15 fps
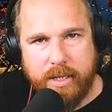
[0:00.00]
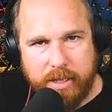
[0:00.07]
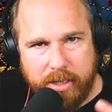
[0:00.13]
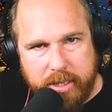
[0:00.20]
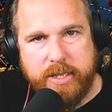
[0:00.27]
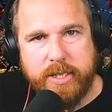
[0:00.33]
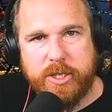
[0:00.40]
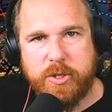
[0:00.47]

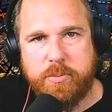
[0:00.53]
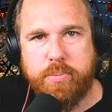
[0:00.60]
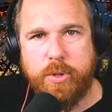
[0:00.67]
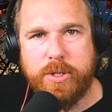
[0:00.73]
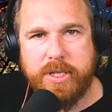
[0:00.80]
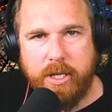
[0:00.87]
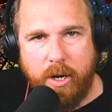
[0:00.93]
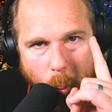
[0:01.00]
Let's explore
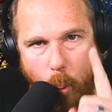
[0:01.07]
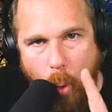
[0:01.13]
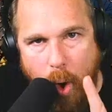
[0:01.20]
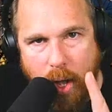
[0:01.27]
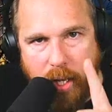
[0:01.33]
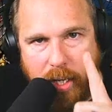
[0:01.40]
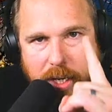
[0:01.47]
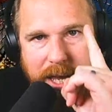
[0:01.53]
the
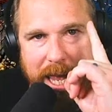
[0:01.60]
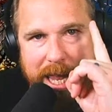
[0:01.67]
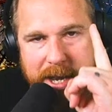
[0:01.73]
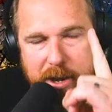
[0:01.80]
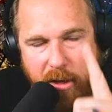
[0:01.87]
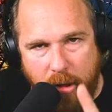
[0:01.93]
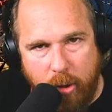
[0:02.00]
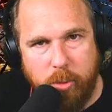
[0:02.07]
one
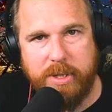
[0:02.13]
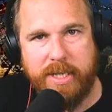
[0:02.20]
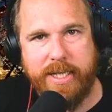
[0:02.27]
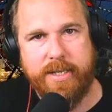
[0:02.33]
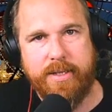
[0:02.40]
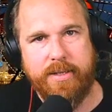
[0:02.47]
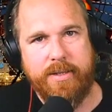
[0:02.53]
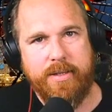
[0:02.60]
and
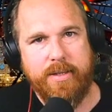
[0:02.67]
only